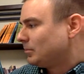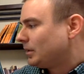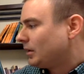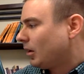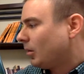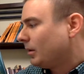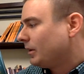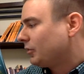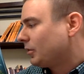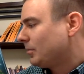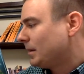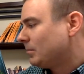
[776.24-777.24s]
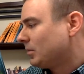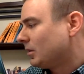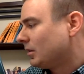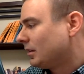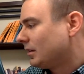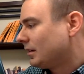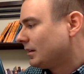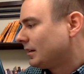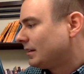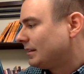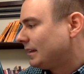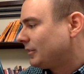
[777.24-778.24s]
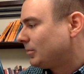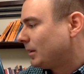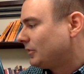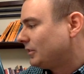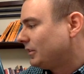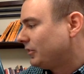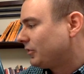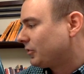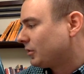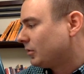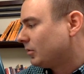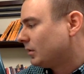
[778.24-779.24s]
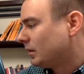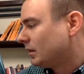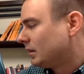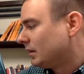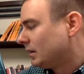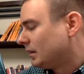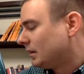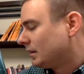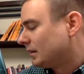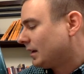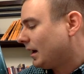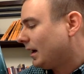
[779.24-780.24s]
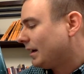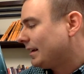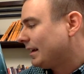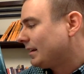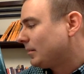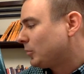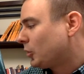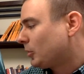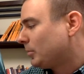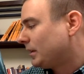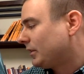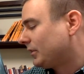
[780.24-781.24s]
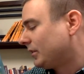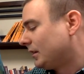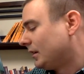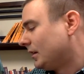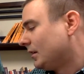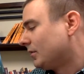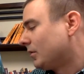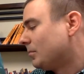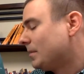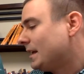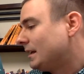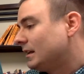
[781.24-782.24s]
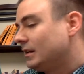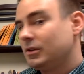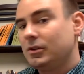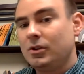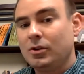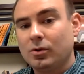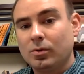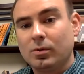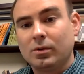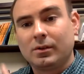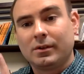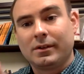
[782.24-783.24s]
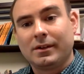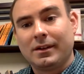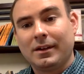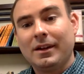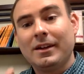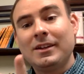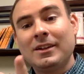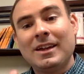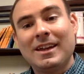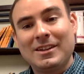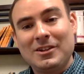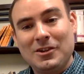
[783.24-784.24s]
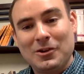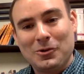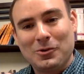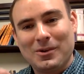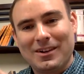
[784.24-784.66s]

But always remember, because this much is true, God had a purpose for making you, you.